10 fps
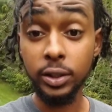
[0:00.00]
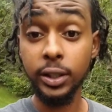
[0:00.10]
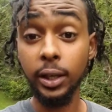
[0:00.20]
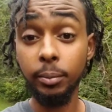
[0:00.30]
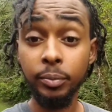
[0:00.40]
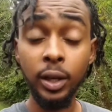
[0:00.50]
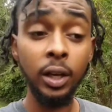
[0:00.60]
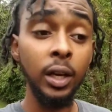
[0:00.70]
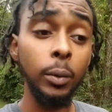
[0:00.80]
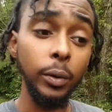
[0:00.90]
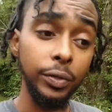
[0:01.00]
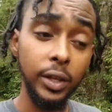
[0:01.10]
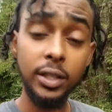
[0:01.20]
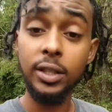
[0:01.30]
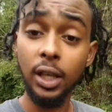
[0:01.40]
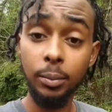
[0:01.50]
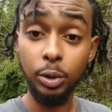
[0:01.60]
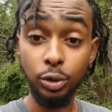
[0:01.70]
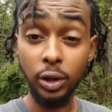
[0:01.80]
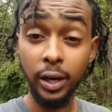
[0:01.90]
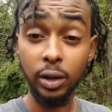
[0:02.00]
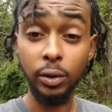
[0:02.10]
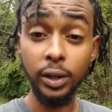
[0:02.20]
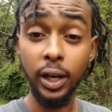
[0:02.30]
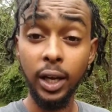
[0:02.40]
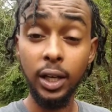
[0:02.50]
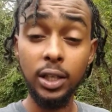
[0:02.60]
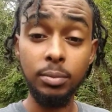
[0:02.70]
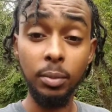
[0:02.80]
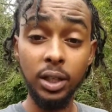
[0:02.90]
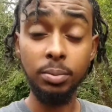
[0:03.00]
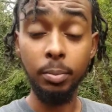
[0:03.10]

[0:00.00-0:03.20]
step. With this step, you're trying to create as much